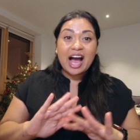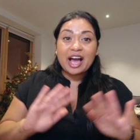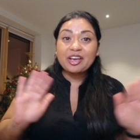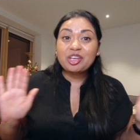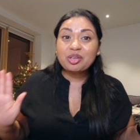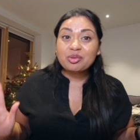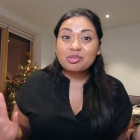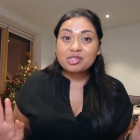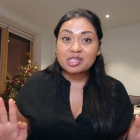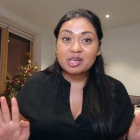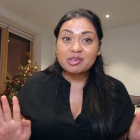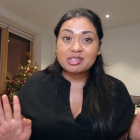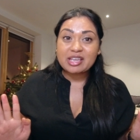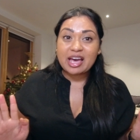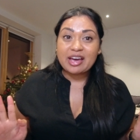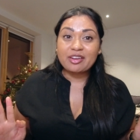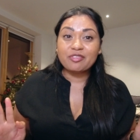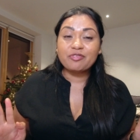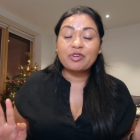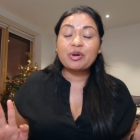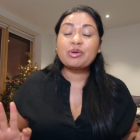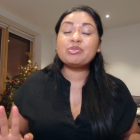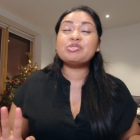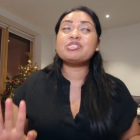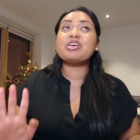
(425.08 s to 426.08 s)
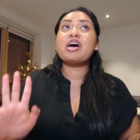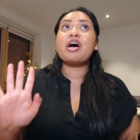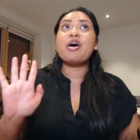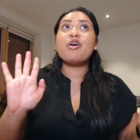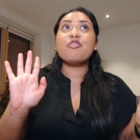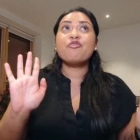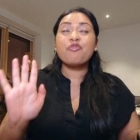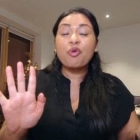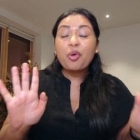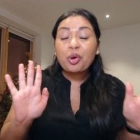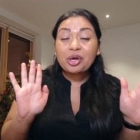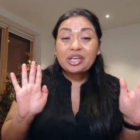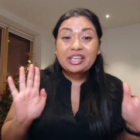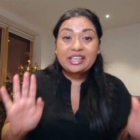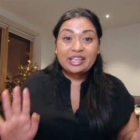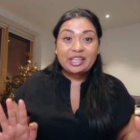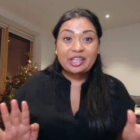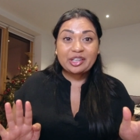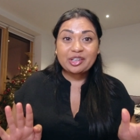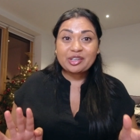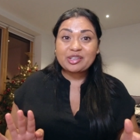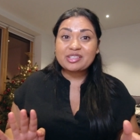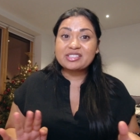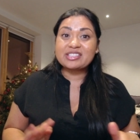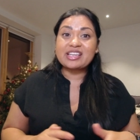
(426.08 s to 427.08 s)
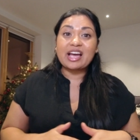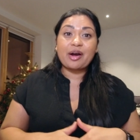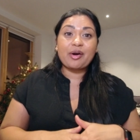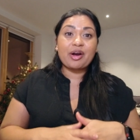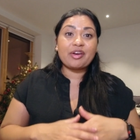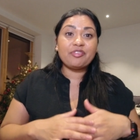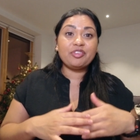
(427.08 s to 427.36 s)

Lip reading: I use those headphones for years now.